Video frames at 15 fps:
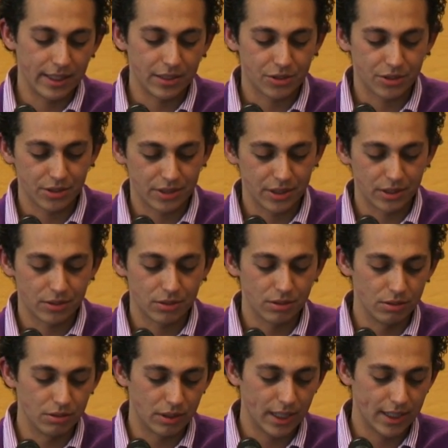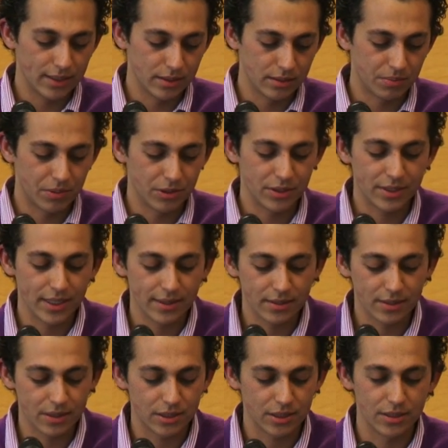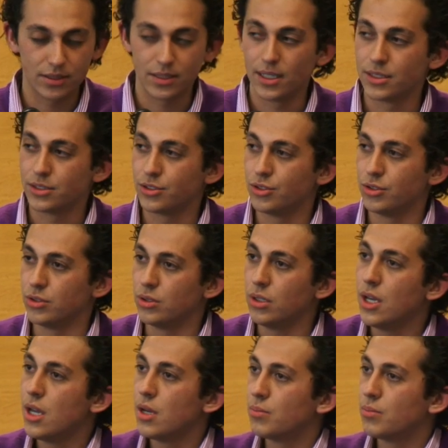interesting to look at the percentages as to